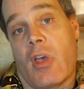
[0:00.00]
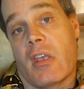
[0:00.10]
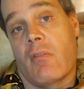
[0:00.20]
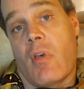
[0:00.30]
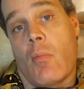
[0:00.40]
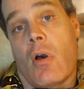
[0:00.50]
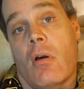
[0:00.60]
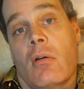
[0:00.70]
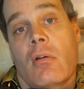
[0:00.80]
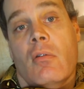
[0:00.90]
I give them
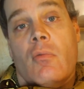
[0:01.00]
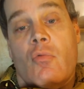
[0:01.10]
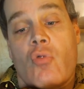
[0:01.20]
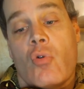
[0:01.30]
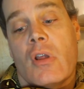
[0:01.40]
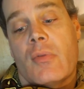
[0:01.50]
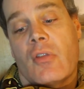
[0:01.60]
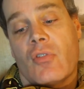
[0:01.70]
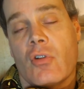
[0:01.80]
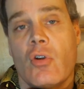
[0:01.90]
a rodent
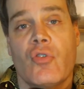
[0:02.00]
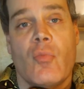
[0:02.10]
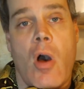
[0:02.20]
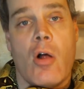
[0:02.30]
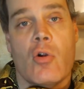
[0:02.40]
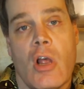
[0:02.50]
that's a little smaller,